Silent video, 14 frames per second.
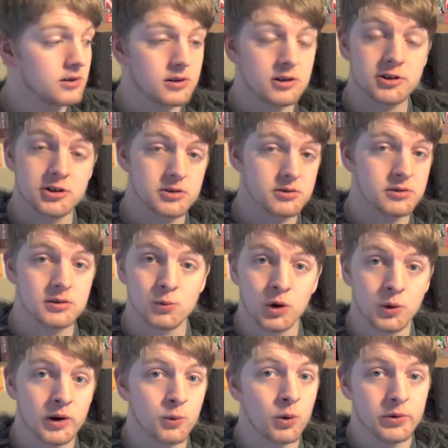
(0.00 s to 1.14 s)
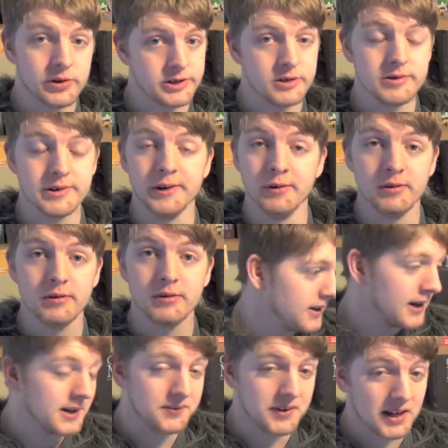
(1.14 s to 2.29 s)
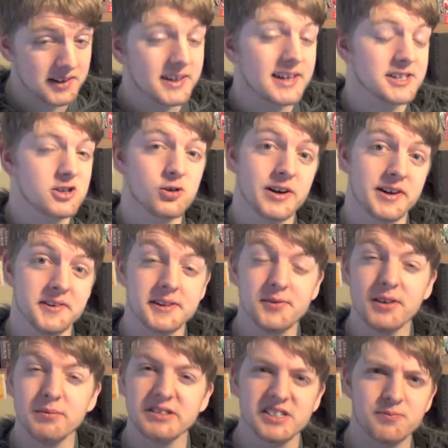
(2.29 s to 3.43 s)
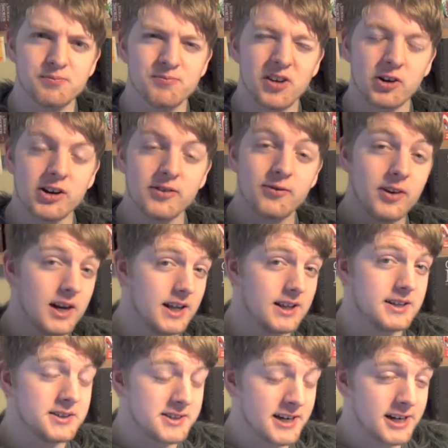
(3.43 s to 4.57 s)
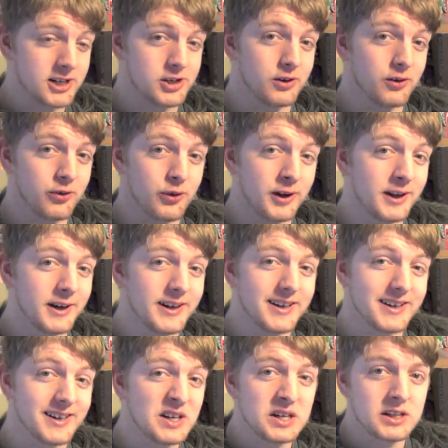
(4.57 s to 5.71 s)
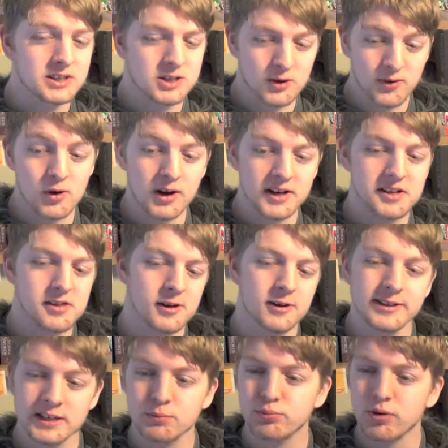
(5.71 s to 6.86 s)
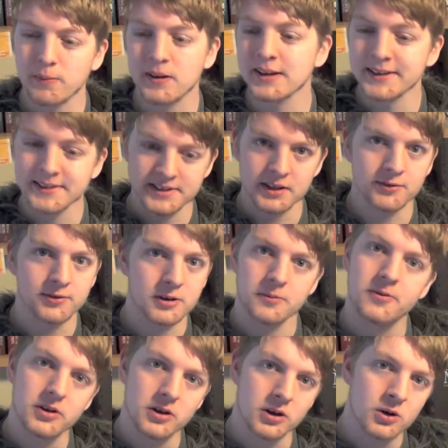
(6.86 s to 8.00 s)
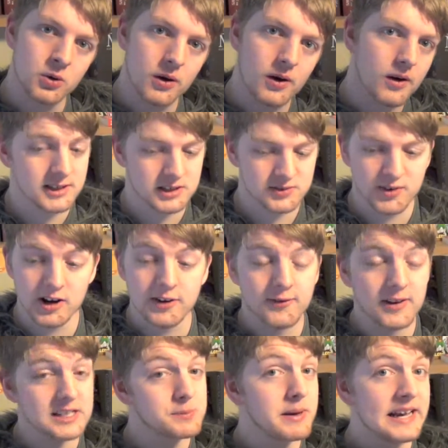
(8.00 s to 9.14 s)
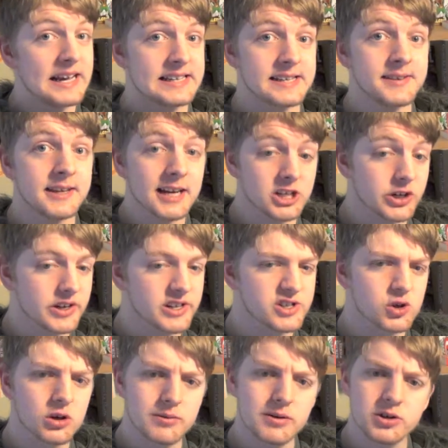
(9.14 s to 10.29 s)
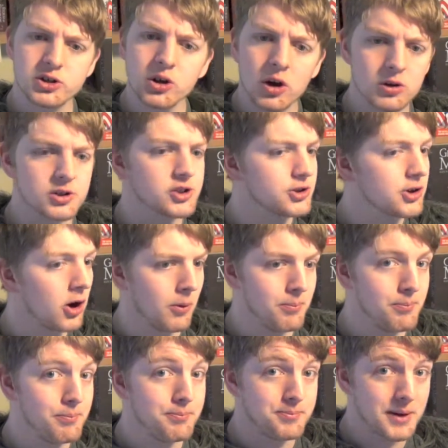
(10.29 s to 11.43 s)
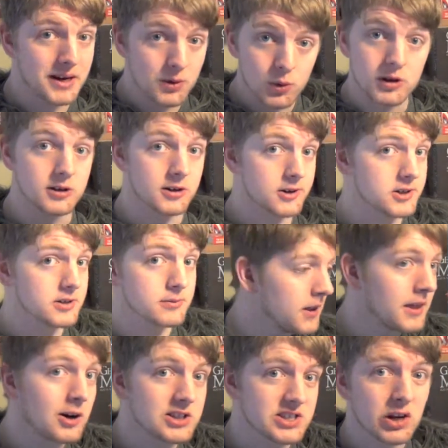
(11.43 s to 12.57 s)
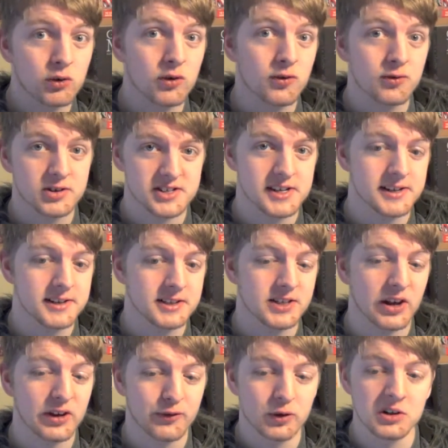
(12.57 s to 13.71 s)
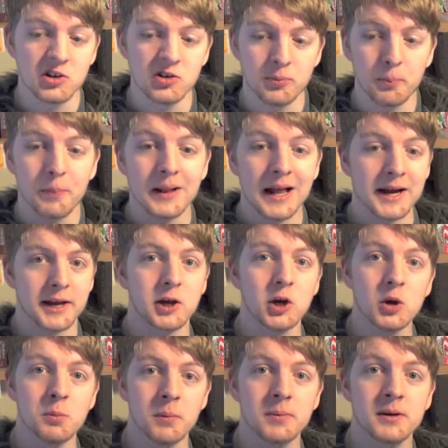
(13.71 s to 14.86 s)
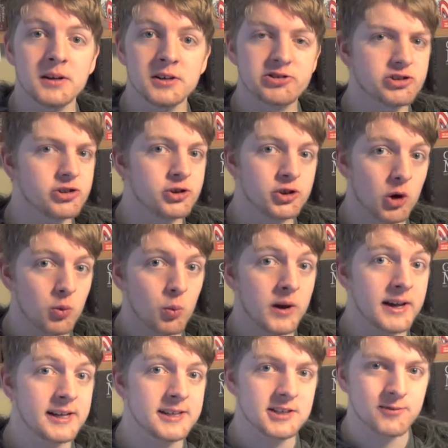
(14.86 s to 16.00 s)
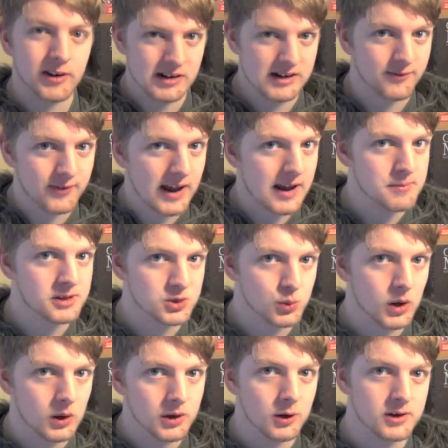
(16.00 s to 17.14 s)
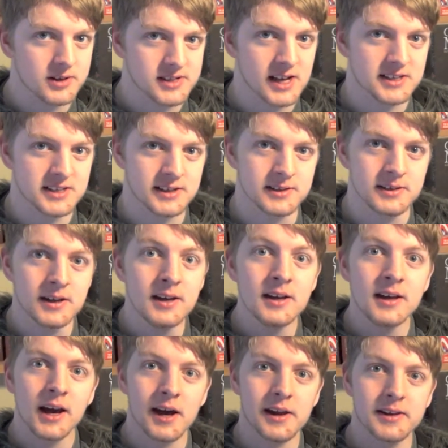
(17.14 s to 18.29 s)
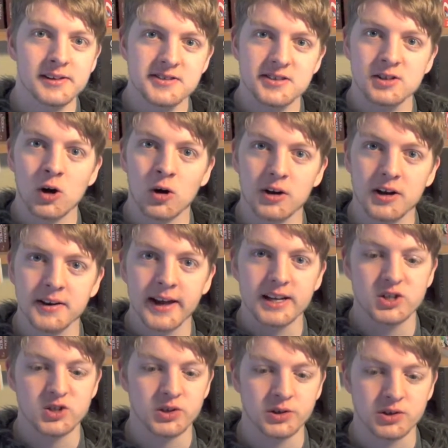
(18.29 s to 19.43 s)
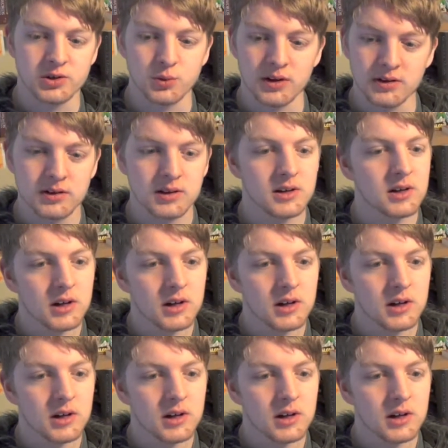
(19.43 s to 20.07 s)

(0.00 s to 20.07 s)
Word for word: Because what, what would you do? And if you haven't guessed already, this film is a very violent action thriller. So if you're not into those, it probably isn't the film for you. It's very fast paced and the action is almost non-stop. Then it worked. There are several scenes full of black humour because John Wick is a very famous, well-known assassin and he's got connections with